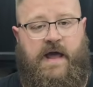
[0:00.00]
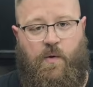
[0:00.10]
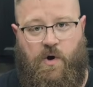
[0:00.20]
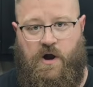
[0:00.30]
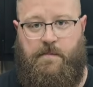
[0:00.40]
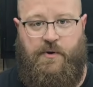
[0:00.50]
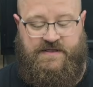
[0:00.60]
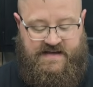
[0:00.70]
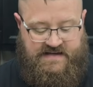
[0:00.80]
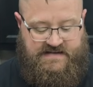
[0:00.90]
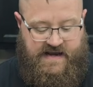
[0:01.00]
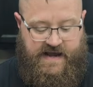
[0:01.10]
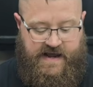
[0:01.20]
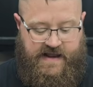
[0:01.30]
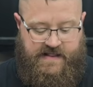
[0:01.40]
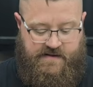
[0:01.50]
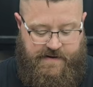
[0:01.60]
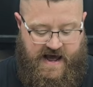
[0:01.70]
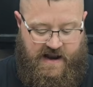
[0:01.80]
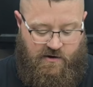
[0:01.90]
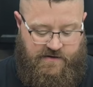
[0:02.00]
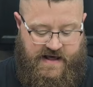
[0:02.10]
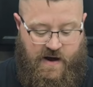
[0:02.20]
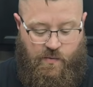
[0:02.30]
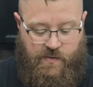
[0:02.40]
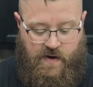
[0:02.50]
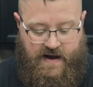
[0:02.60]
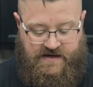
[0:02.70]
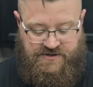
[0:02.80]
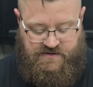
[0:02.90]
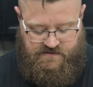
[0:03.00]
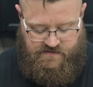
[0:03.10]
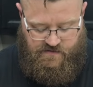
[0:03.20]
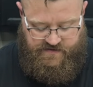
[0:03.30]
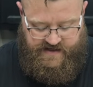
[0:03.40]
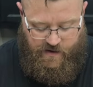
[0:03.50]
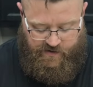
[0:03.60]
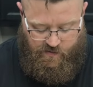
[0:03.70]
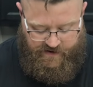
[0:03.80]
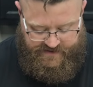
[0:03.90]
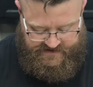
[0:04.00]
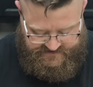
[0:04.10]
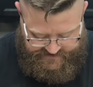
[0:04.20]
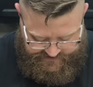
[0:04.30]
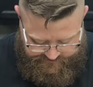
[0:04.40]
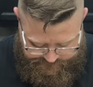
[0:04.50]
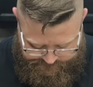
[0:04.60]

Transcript: And we're going to put these in the pattern that we want these in.